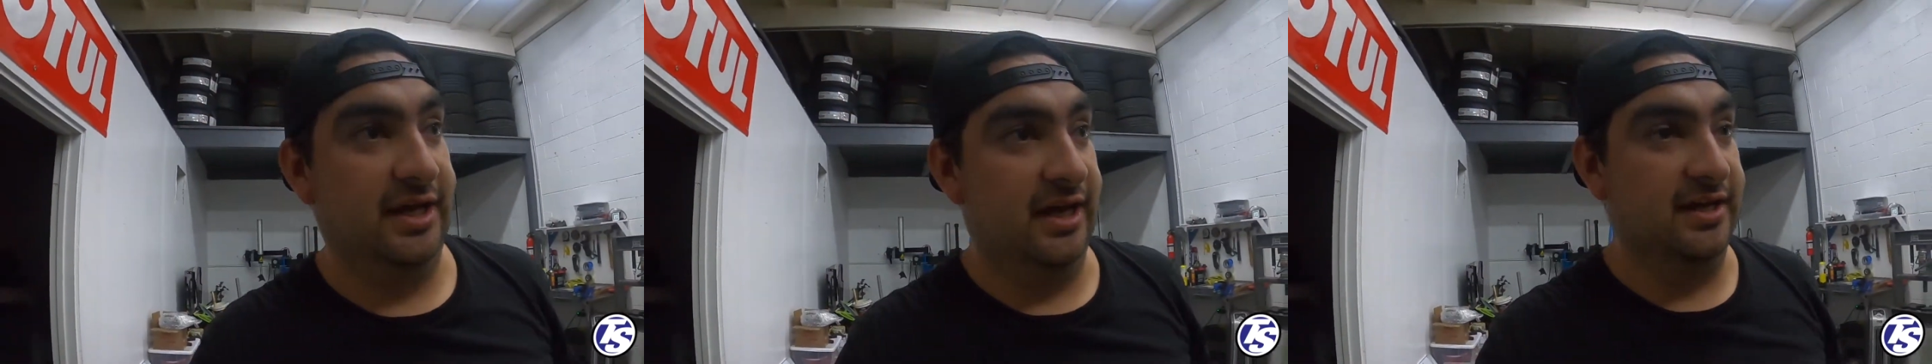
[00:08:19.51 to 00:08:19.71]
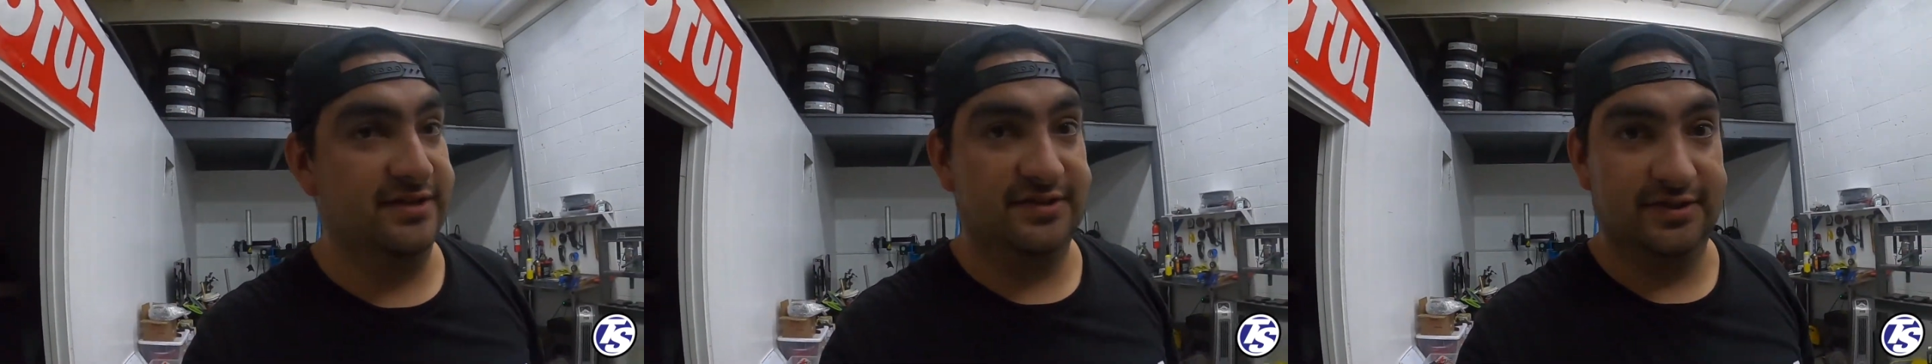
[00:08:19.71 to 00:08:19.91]

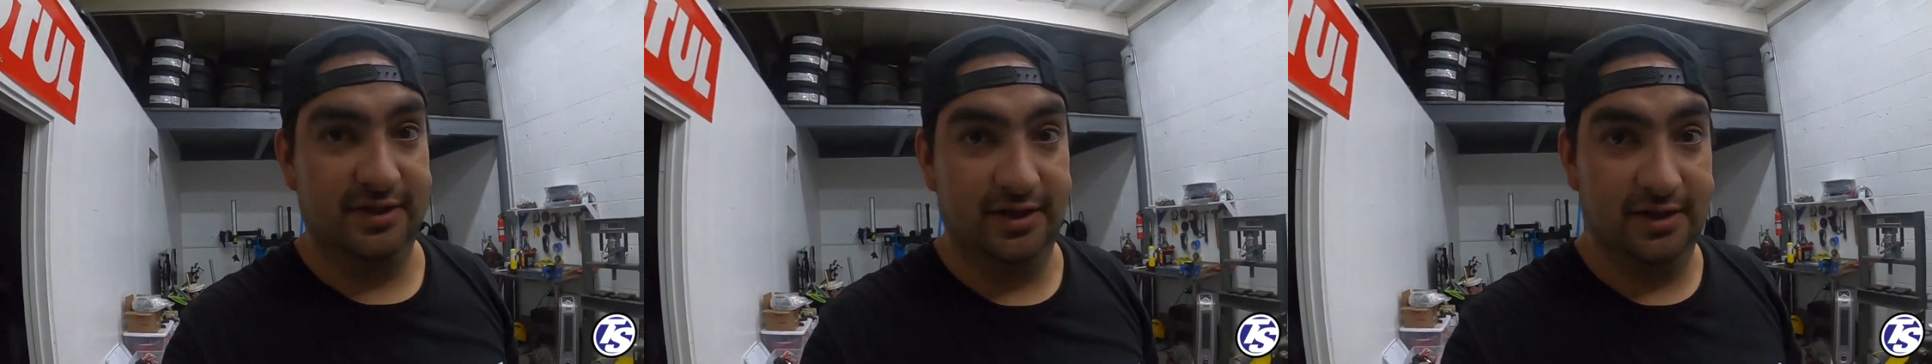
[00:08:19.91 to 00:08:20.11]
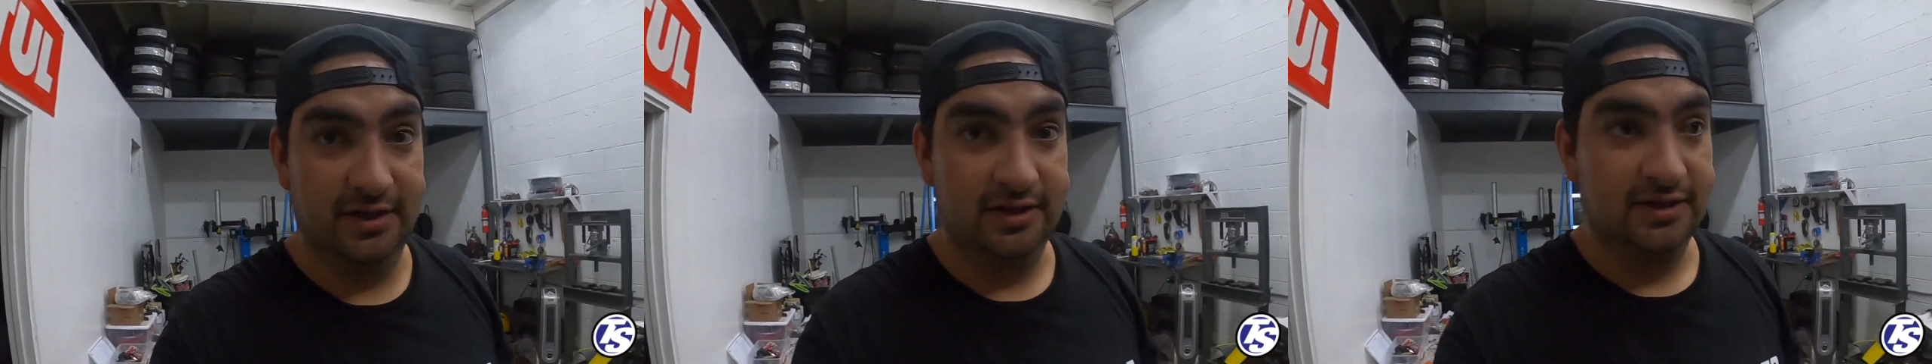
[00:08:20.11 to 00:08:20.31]
ass
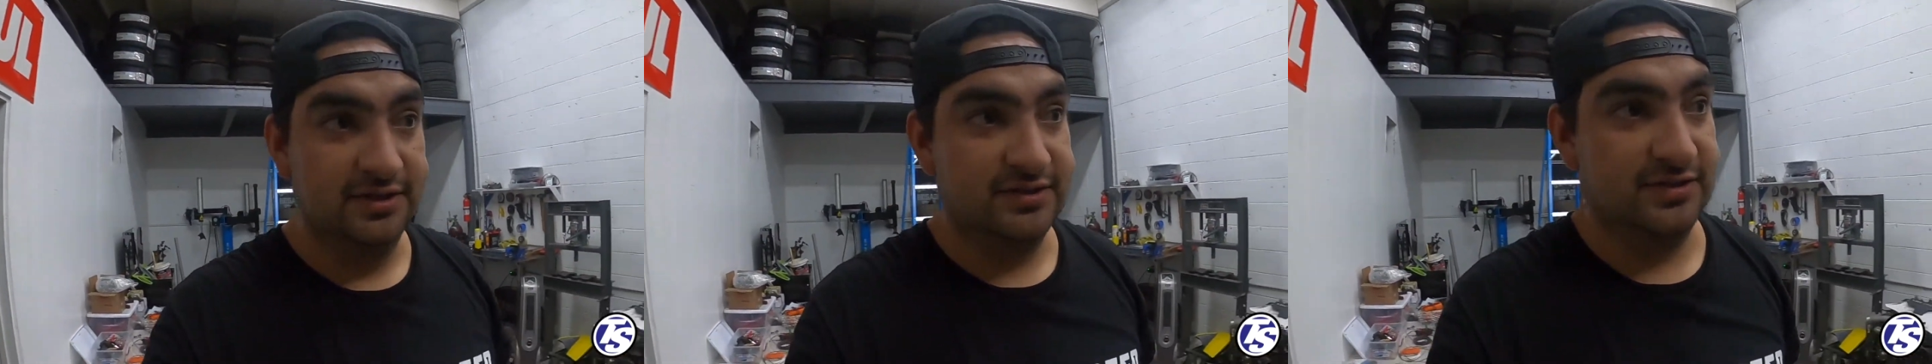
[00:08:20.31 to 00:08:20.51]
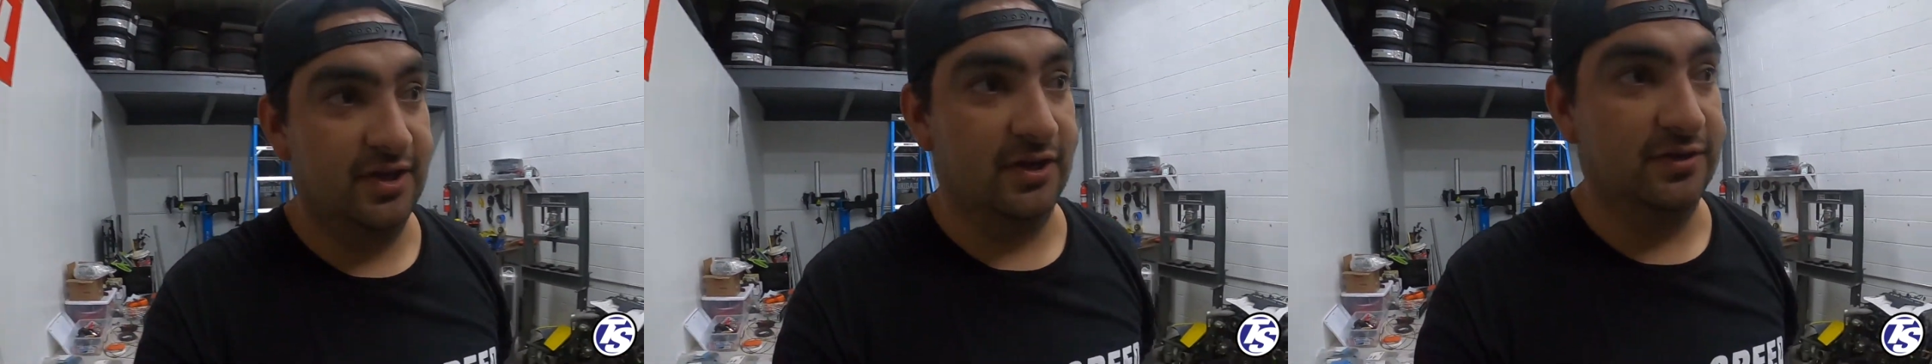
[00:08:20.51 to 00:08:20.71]

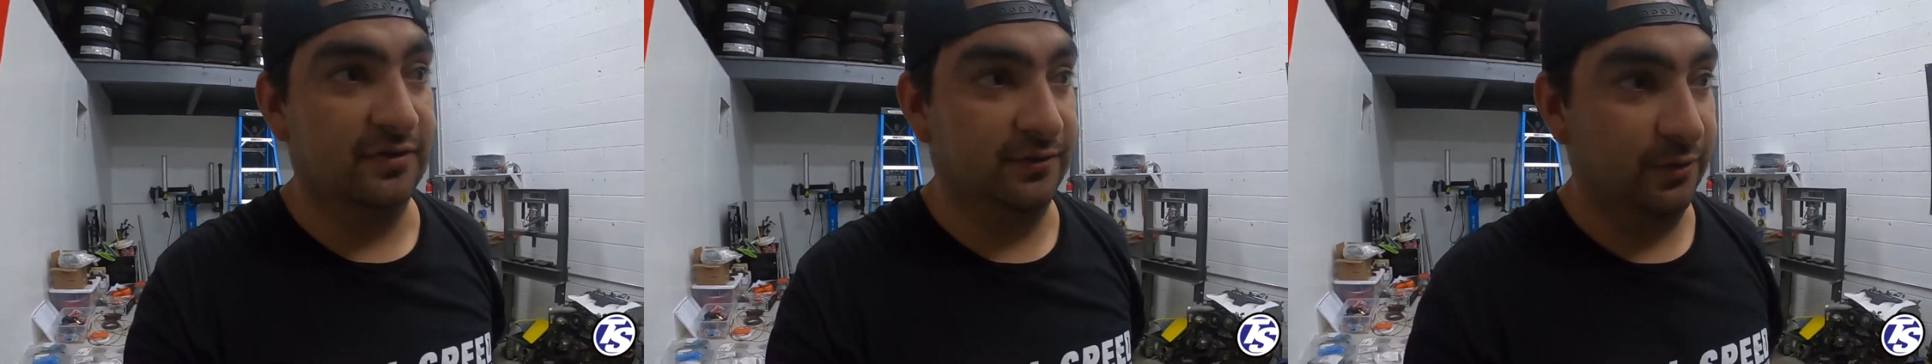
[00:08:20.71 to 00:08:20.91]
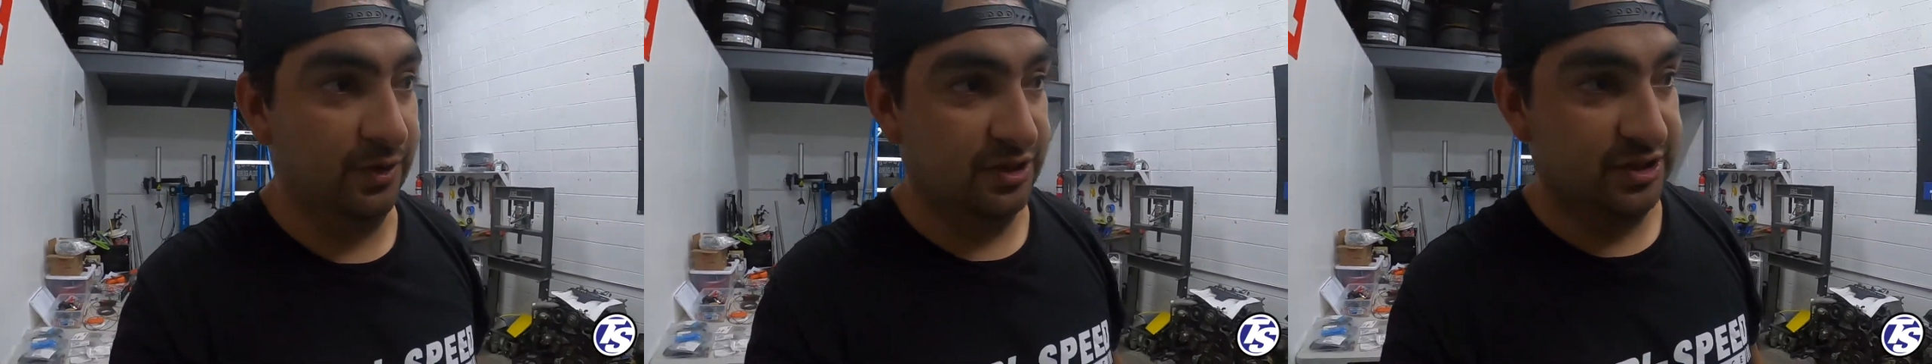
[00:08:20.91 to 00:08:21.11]
stock
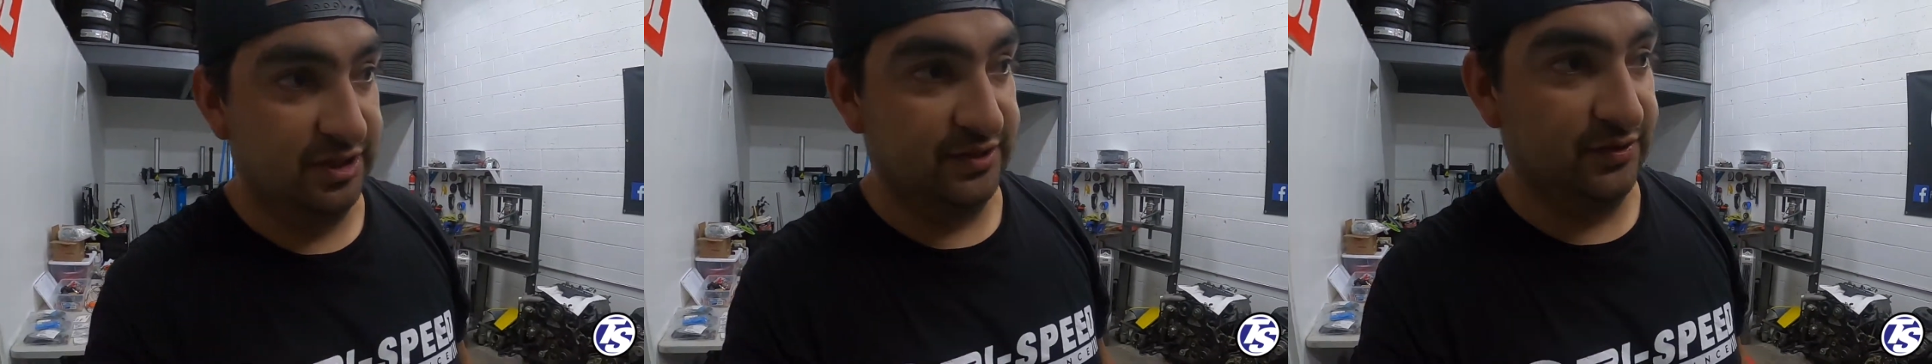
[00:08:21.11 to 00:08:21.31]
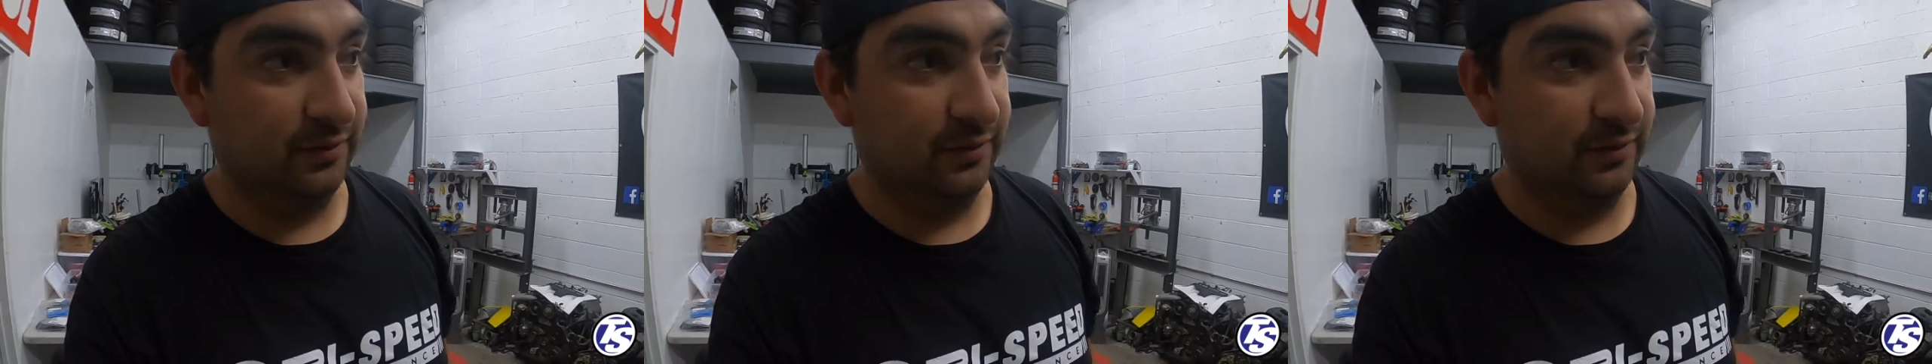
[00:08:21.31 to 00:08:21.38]
240 shit.